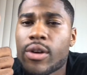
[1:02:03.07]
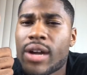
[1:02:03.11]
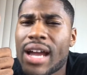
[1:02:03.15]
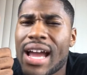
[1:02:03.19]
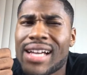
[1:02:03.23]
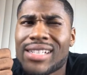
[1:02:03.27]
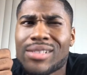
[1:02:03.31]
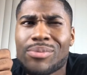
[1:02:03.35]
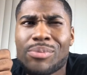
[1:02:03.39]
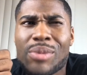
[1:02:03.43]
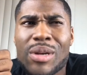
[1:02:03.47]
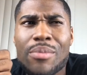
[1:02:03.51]

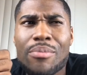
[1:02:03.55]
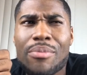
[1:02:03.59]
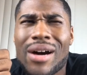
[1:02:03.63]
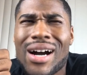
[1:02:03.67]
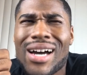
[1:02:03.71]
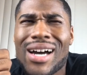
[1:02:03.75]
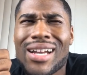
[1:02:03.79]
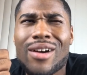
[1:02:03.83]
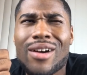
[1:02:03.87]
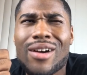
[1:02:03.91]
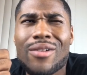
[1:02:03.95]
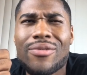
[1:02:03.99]
has been
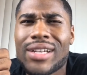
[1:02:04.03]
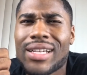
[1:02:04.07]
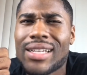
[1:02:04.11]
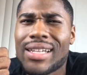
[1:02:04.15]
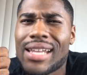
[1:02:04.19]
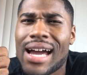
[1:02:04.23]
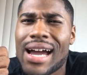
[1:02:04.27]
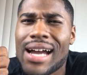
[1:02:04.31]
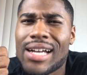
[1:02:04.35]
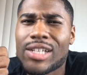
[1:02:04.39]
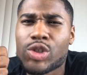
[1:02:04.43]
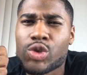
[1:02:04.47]
bought out for the
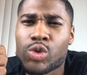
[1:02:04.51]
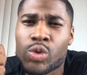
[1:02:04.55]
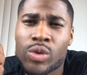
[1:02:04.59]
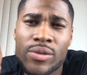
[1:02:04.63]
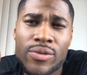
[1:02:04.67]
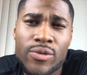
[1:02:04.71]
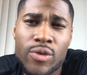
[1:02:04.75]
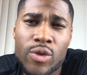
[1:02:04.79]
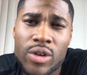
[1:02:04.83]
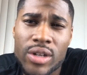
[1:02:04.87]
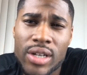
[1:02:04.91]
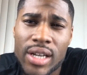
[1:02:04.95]
last
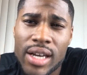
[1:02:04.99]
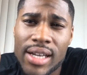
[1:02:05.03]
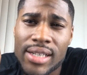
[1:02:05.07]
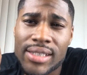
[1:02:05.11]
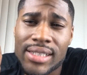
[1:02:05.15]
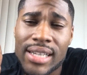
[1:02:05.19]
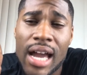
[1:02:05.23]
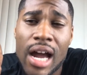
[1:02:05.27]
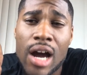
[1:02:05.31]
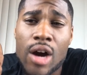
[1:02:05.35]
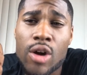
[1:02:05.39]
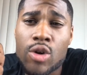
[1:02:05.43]
3-4 days.
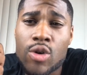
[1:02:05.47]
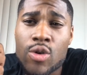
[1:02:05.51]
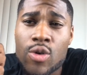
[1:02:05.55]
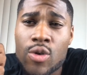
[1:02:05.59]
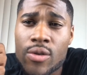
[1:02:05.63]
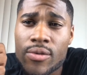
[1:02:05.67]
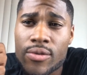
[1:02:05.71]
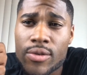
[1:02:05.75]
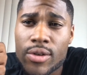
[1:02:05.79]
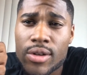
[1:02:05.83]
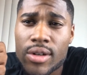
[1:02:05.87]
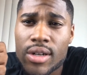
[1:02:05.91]
Kyle
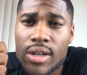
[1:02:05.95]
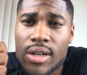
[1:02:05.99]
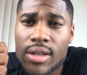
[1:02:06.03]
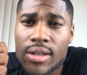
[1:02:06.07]
Korver.